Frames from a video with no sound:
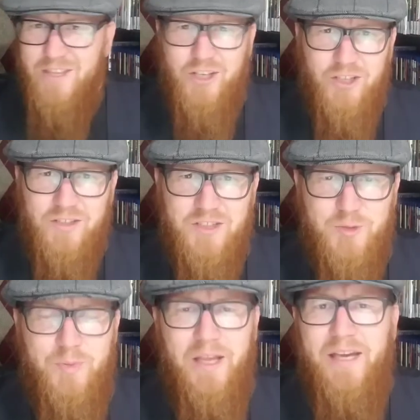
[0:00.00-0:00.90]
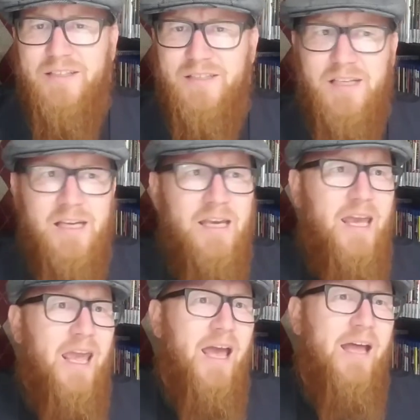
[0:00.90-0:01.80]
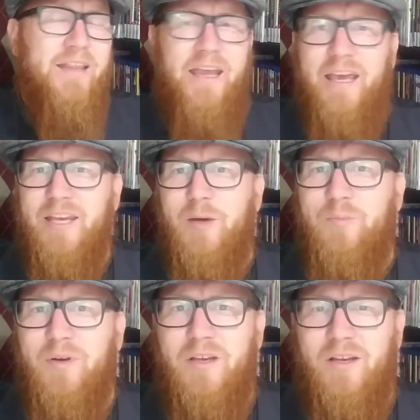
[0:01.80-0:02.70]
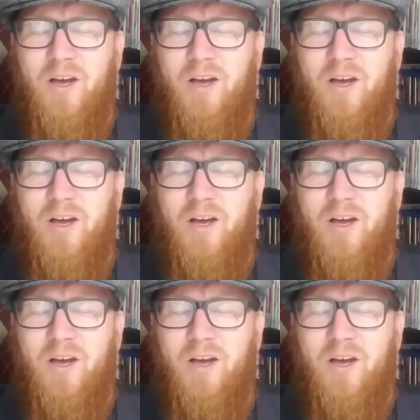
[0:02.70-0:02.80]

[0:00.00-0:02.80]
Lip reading: the girls' place, and they end up putting